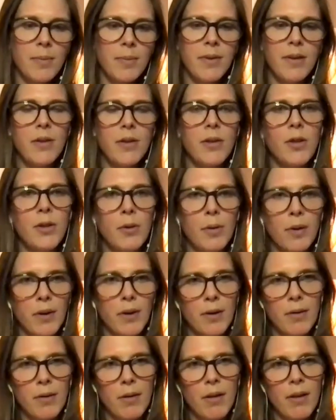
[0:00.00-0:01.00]
new
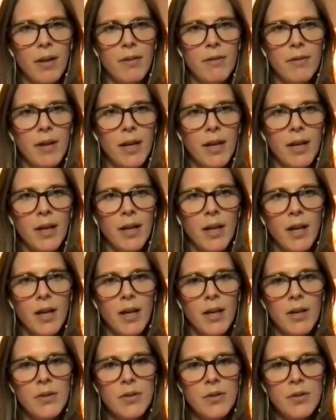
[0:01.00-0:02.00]
earth living,
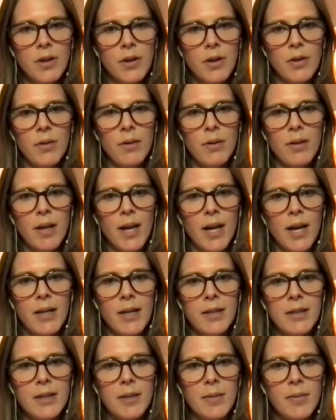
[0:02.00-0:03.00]
so
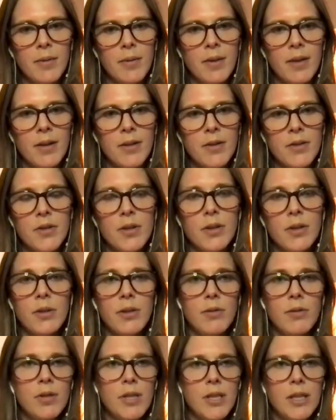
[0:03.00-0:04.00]
that there's
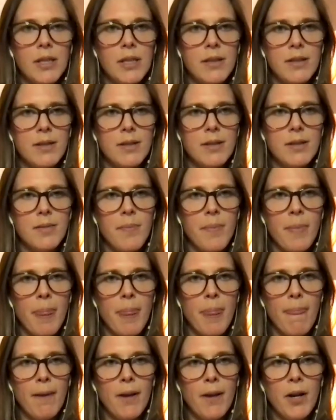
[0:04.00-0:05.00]
solutions,
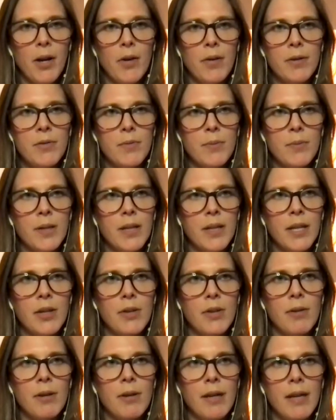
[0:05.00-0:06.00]
really
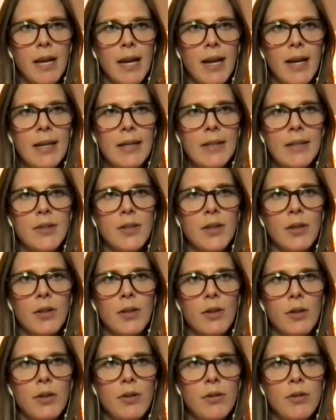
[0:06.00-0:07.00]
creating
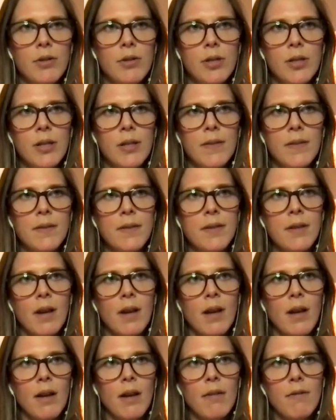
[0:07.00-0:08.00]
solutions
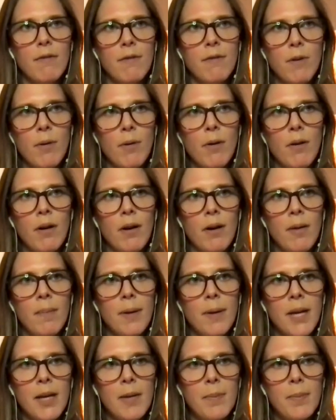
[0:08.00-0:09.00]
for
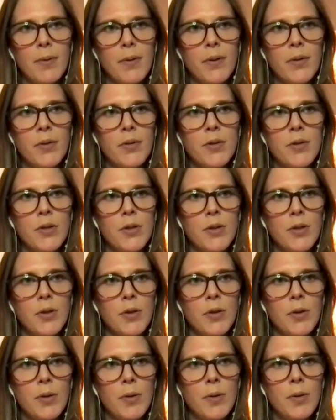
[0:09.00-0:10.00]
people
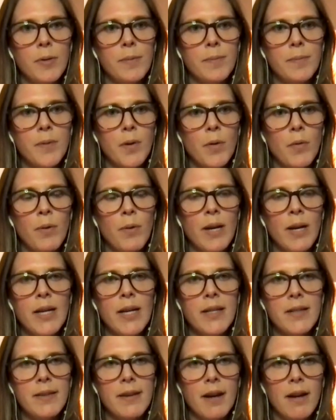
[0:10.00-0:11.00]
to
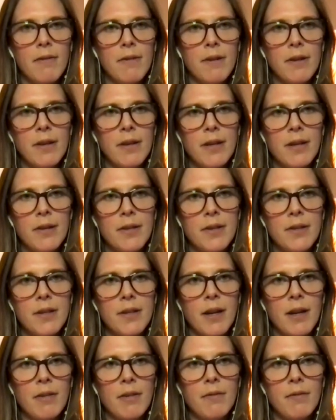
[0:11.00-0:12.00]
rediscover their
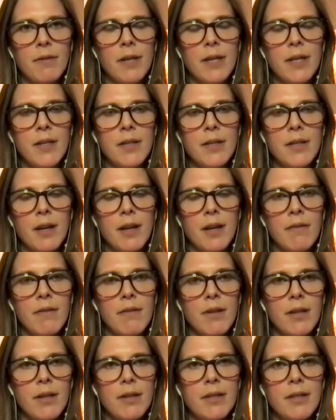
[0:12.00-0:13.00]
self,
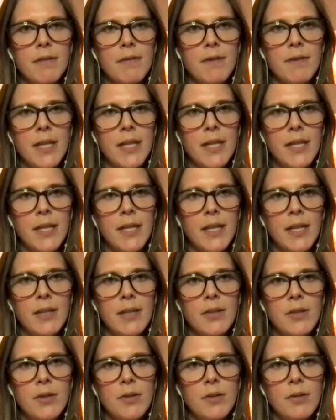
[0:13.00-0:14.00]
rediscover their divinity,
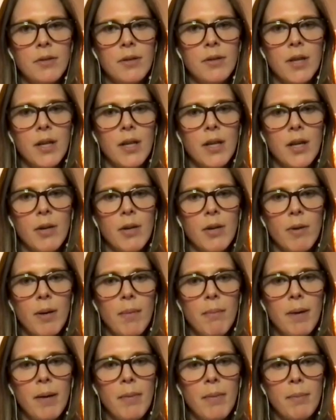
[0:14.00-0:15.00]
to
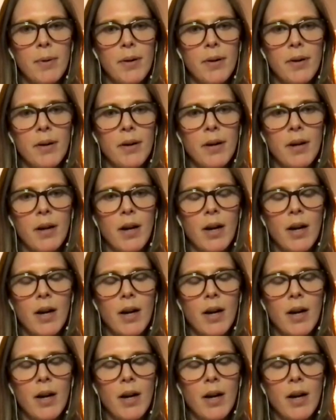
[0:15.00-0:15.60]
remember